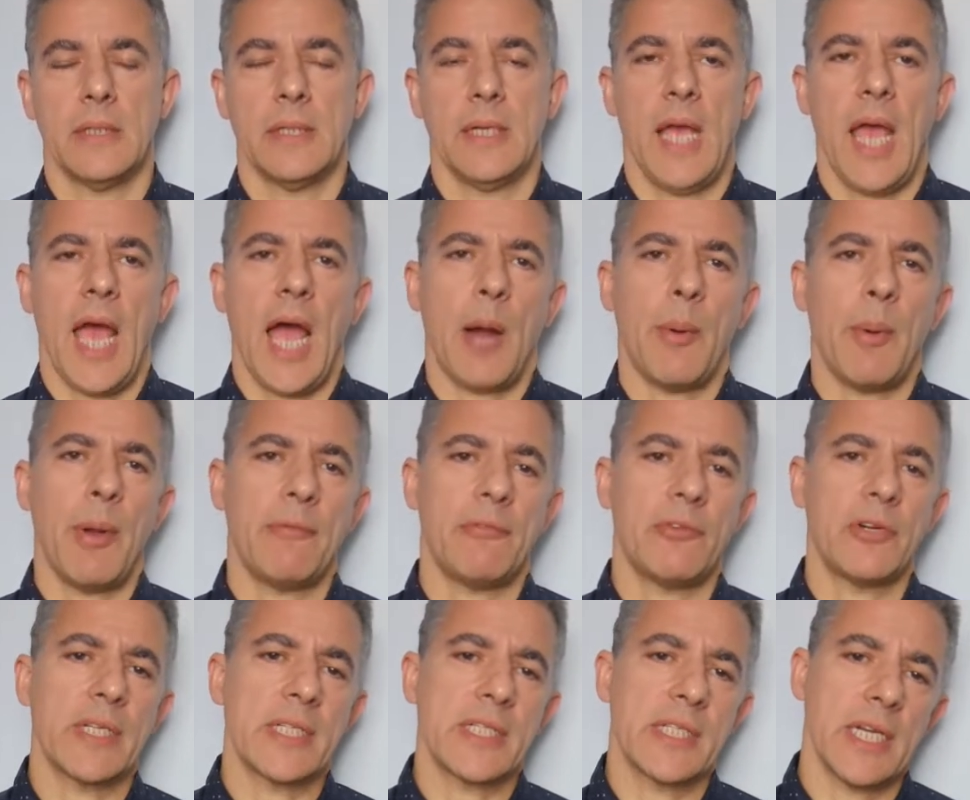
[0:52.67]

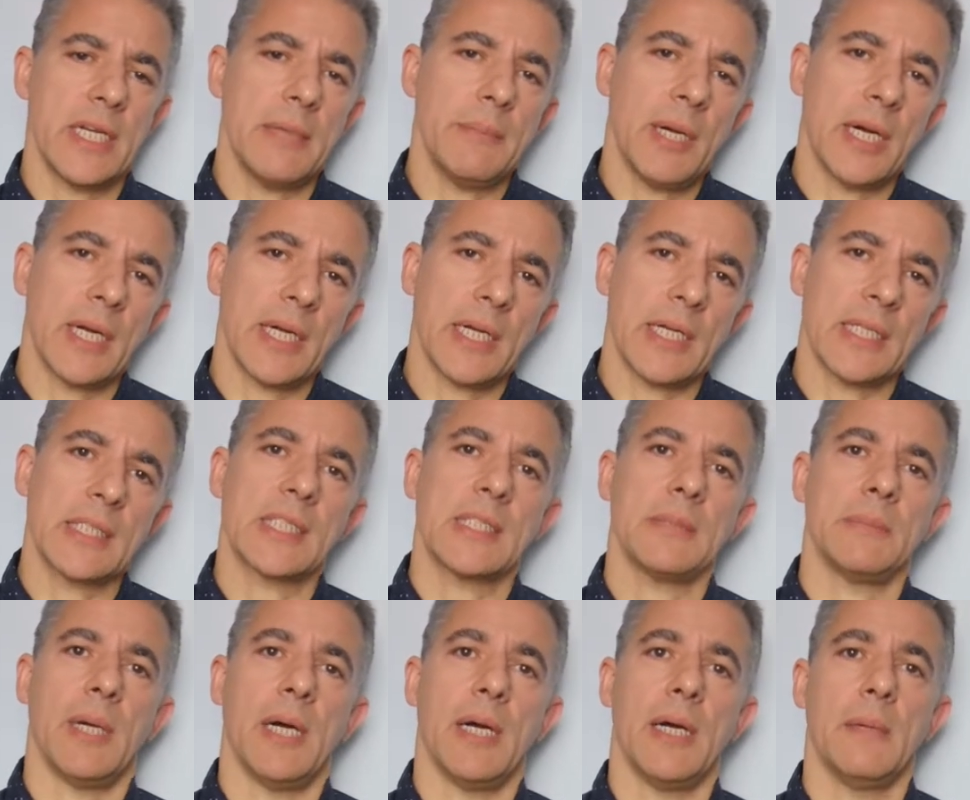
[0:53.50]
However, a cinema
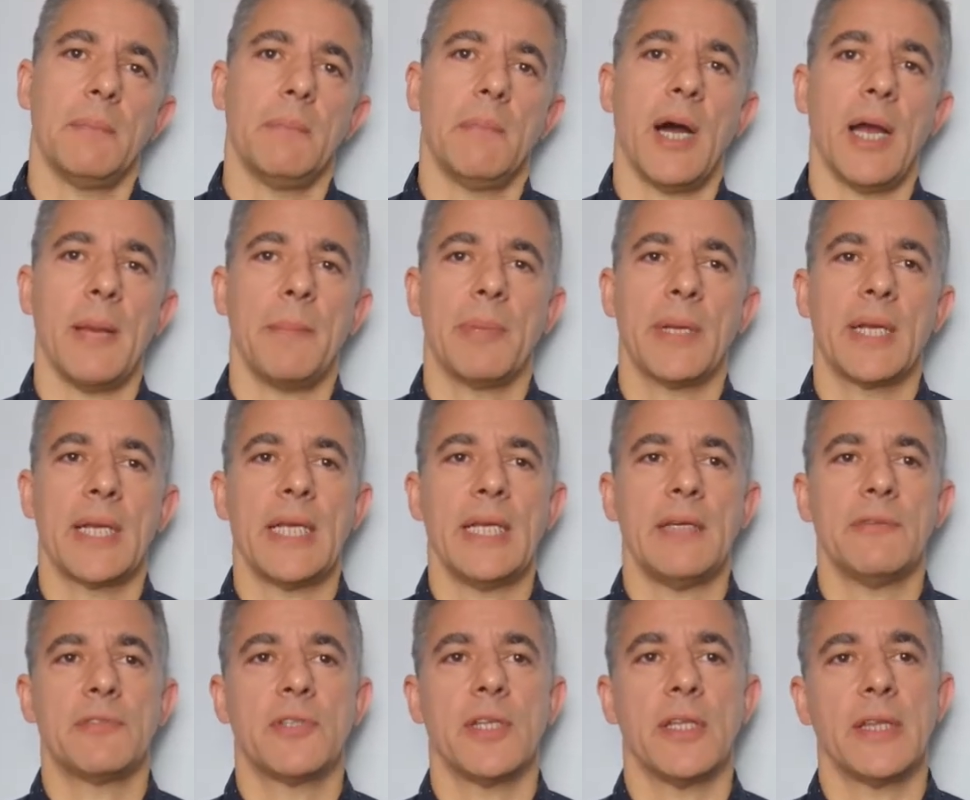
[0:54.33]
customer might
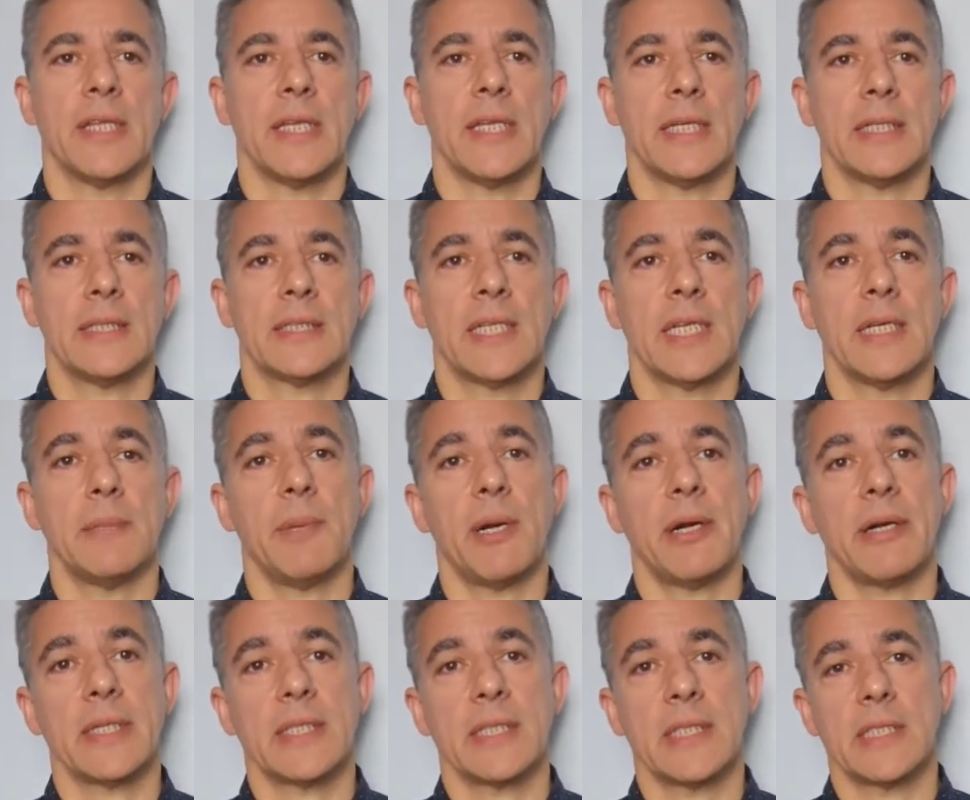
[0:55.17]
believe that the cinema
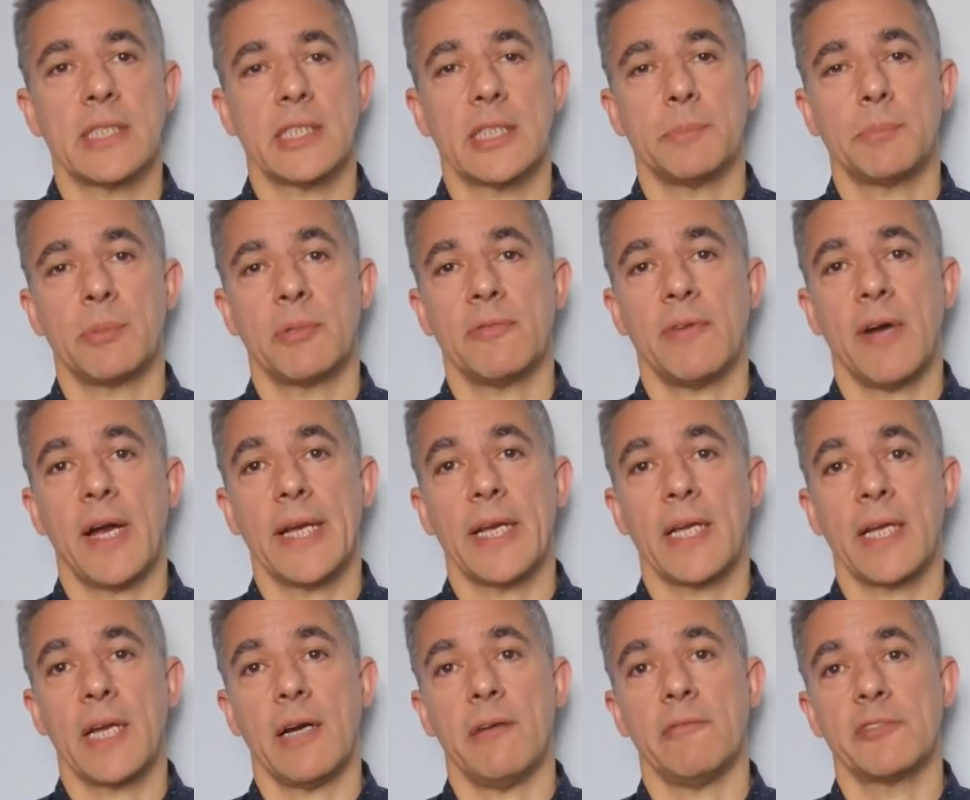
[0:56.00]
exists to provide a
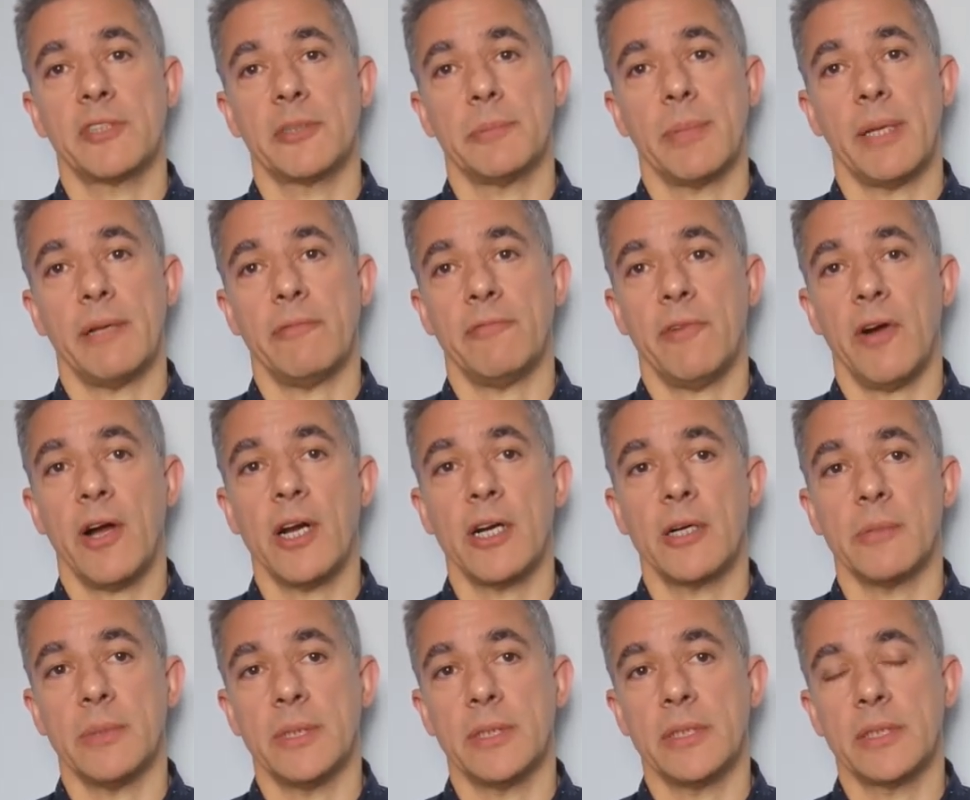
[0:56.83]
comfortable
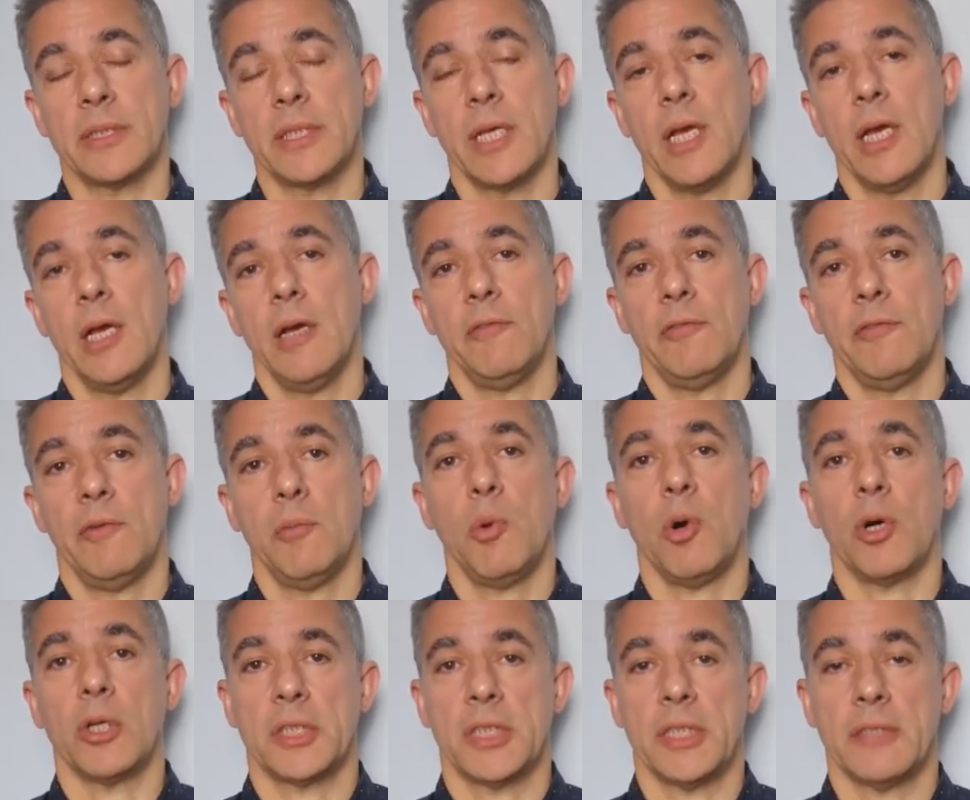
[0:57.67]
environment for
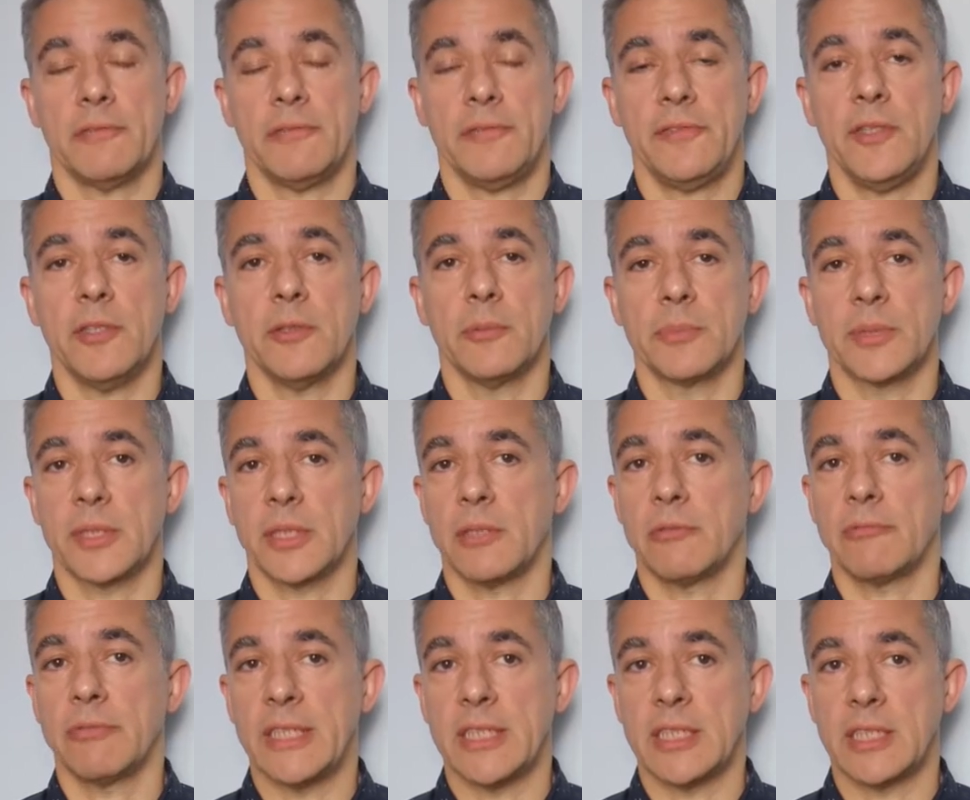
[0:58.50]
watching films at a
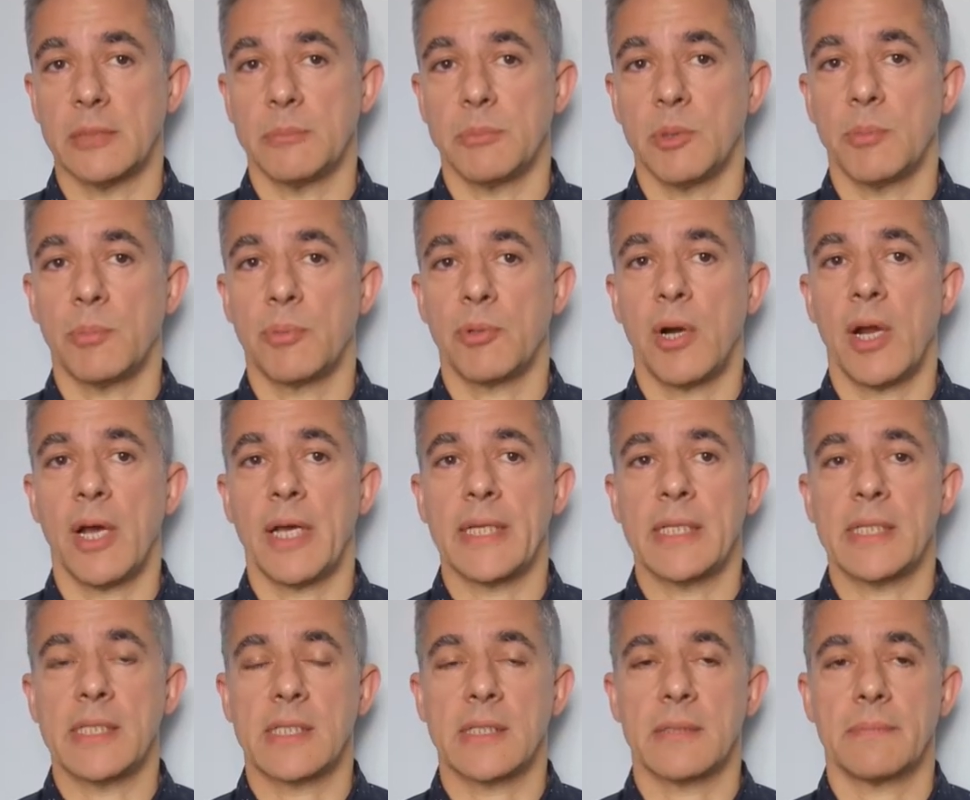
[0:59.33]
reasonable
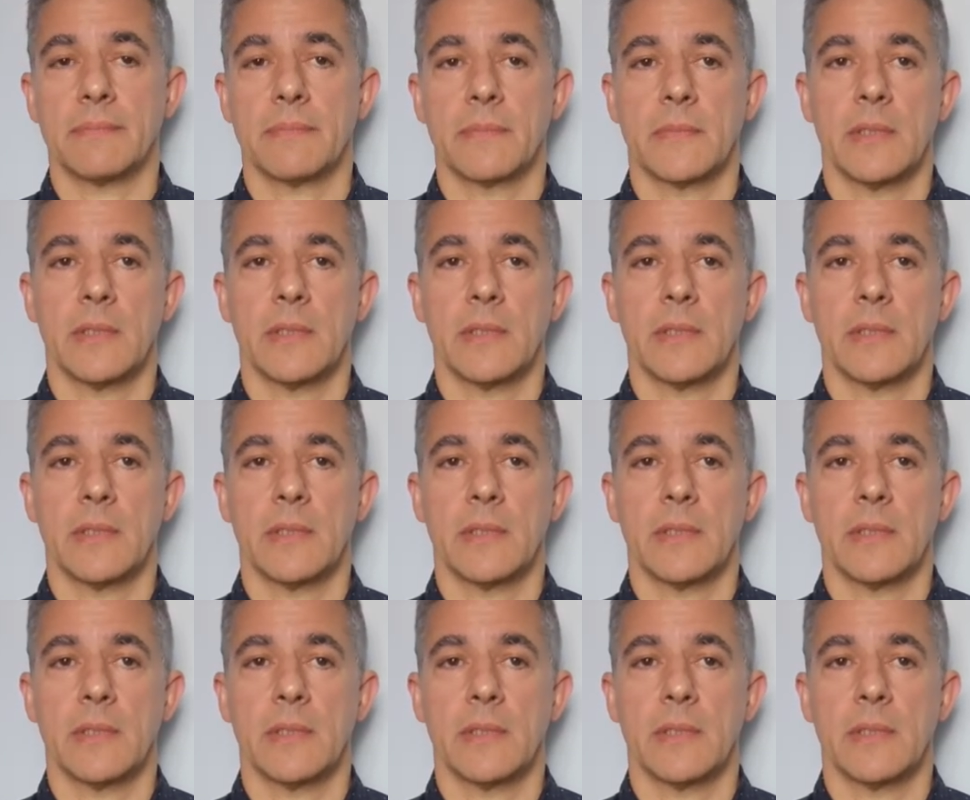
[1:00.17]
price.